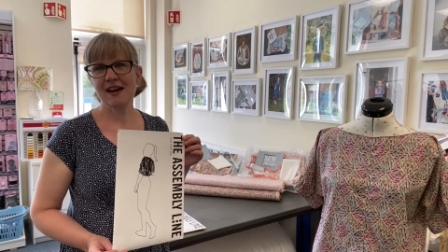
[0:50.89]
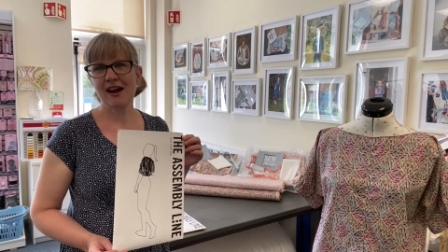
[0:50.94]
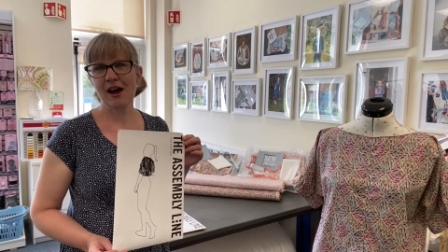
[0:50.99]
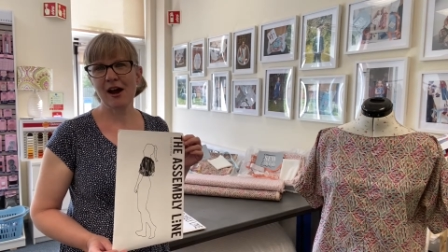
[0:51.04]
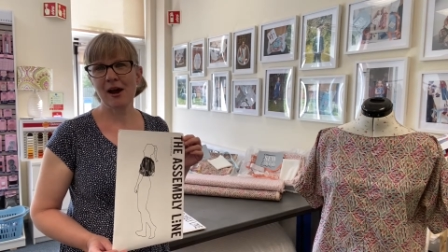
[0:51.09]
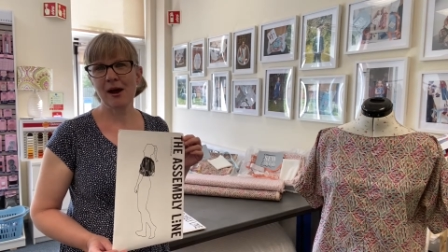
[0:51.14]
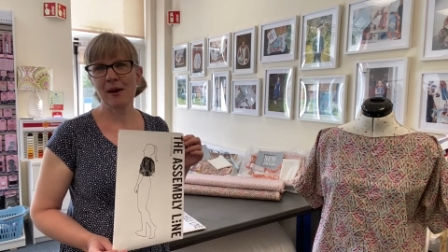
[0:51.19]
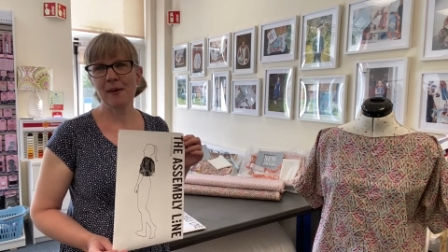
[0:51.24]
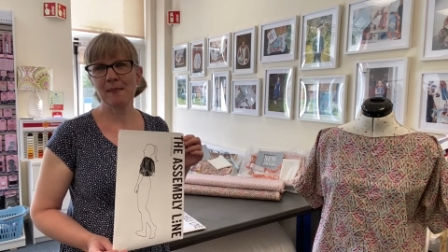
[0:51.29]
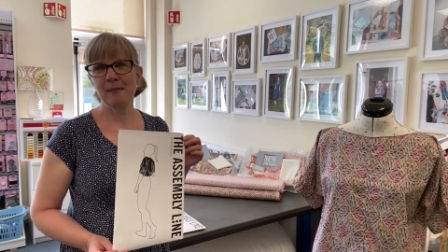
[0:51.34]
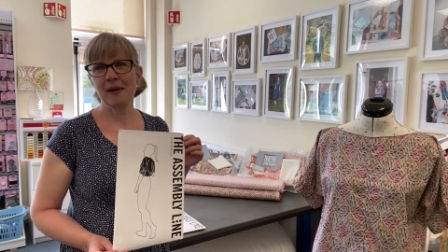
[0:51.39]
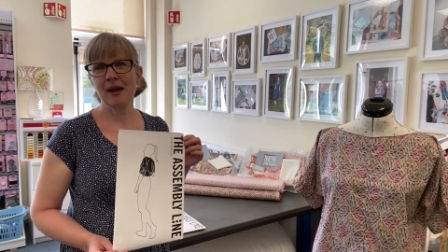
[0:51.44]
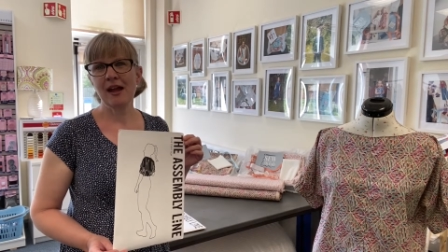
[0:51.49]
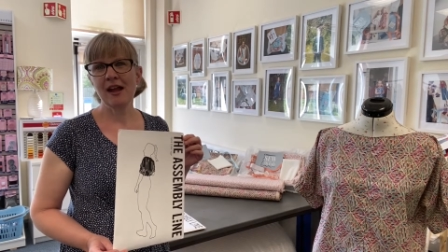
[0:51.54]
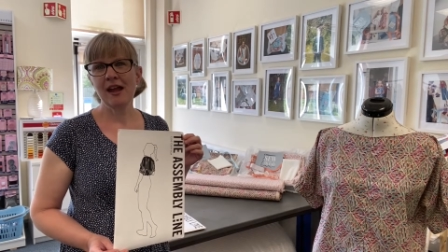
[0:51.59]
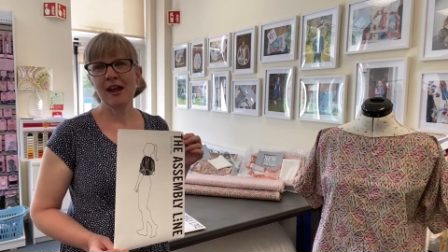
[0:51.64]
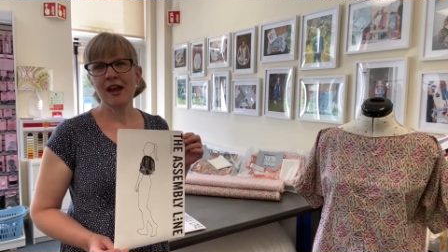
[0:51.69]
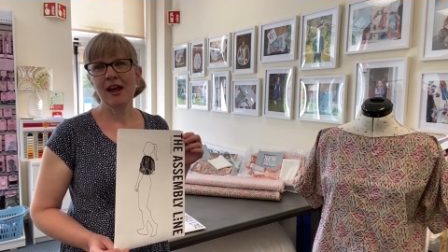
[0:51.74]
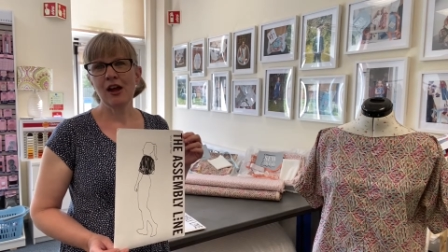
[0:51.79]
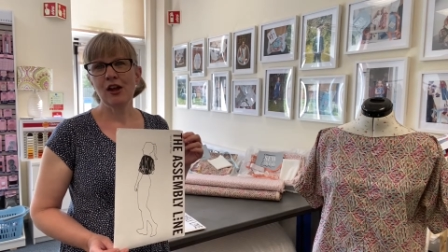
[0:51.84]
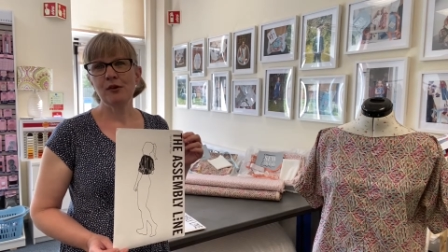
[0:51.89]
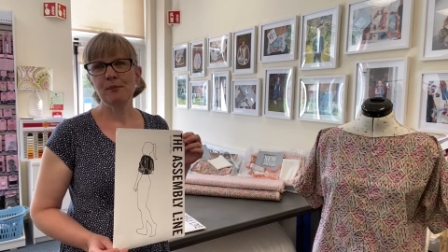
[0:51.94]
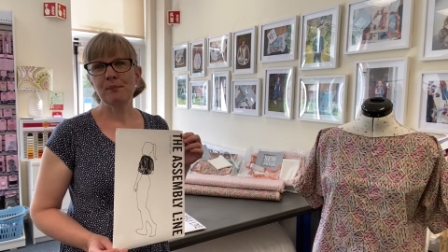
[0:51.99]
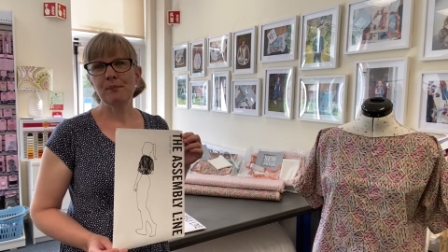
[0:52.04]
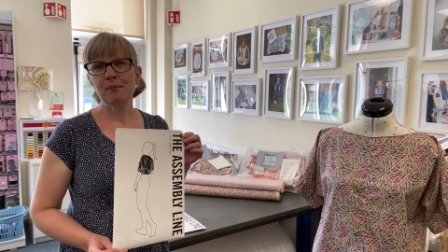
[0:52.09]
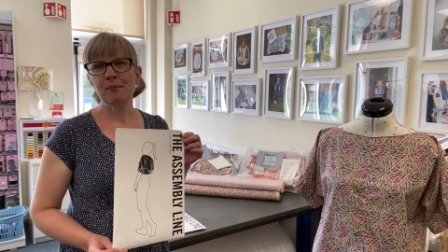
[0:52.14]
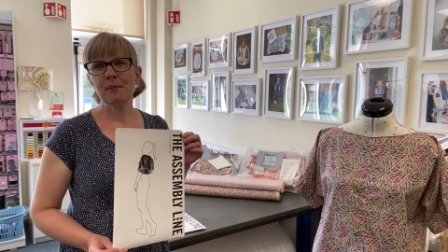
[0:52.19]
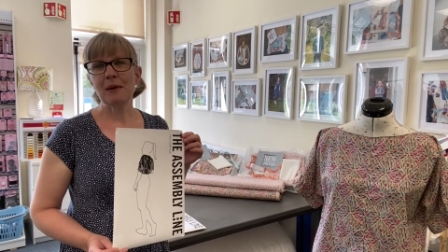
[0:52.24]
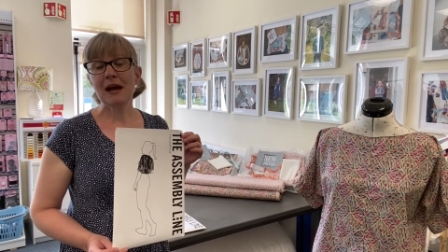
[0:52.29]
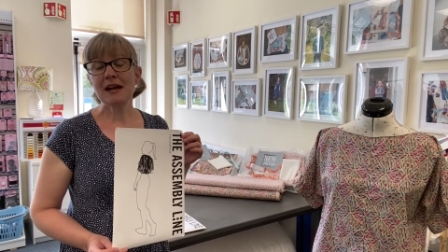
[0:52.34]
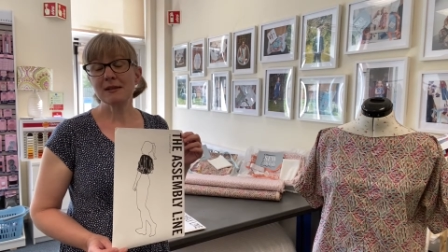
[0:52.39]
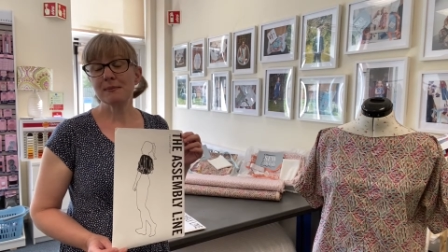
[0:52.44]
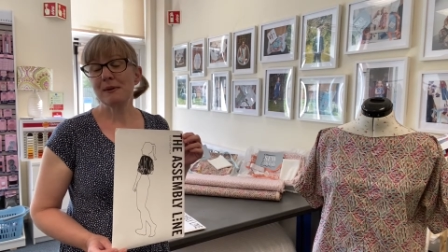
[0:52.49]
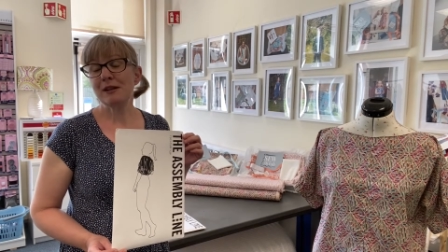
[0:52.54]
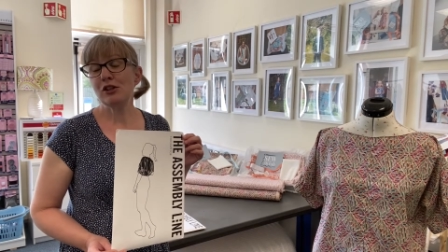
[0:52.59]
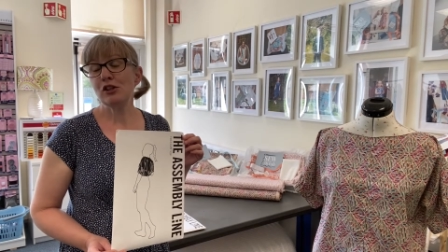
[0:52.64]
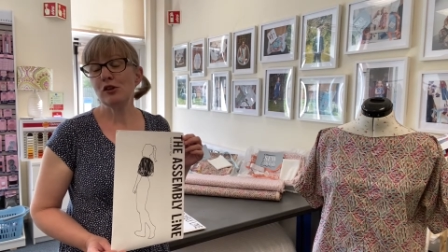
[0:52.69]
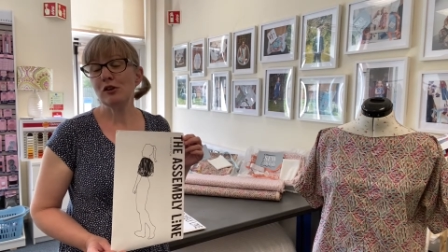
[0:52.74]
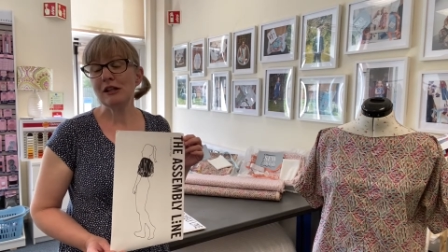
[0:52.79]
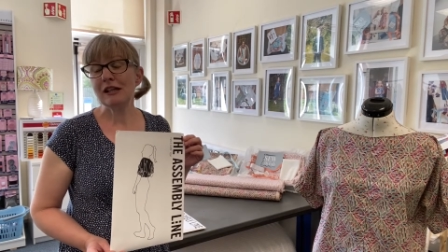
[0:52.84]
has
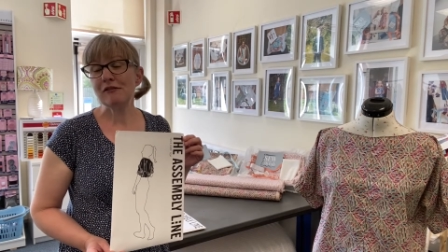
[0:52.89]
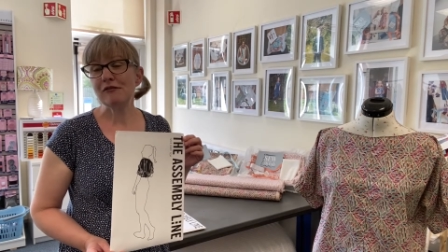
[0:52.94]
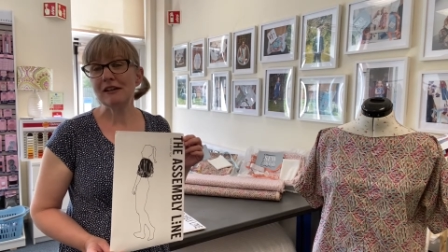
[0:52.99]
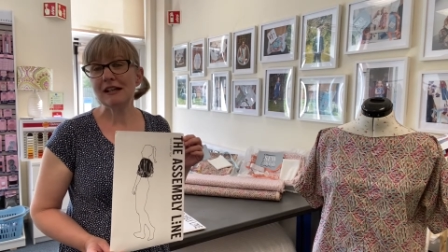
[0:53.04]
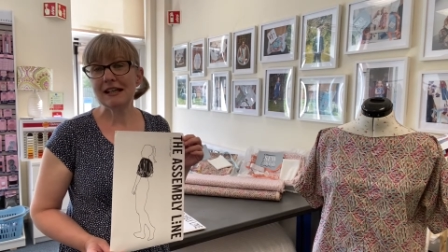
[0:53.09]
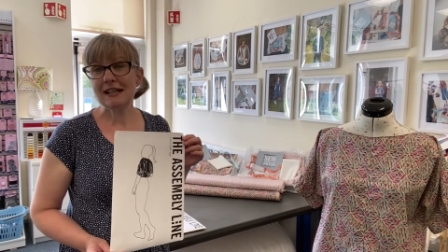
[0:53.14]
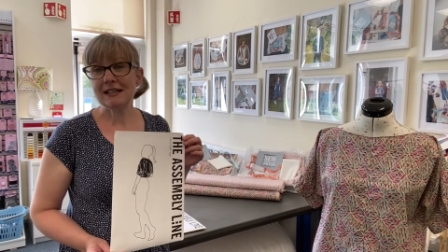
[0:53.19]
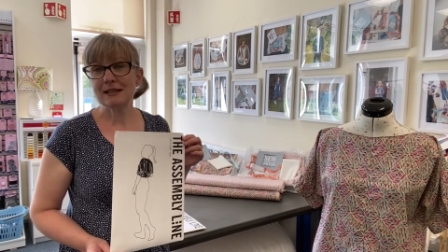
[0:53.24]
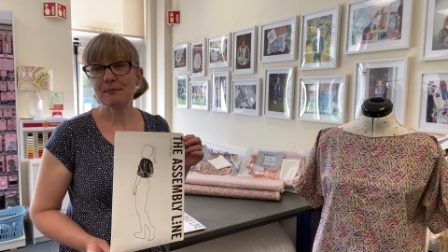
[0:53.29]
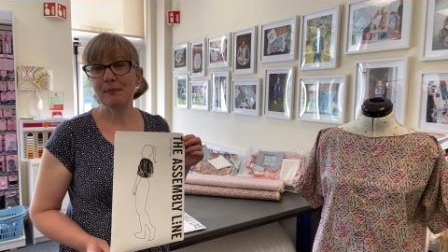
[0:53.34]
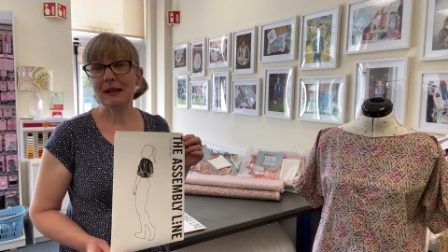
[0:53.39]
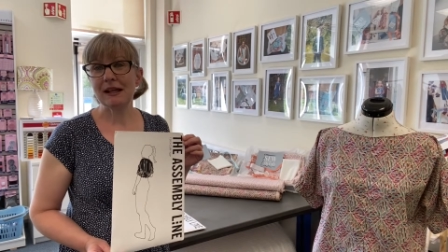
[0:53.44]
been newly released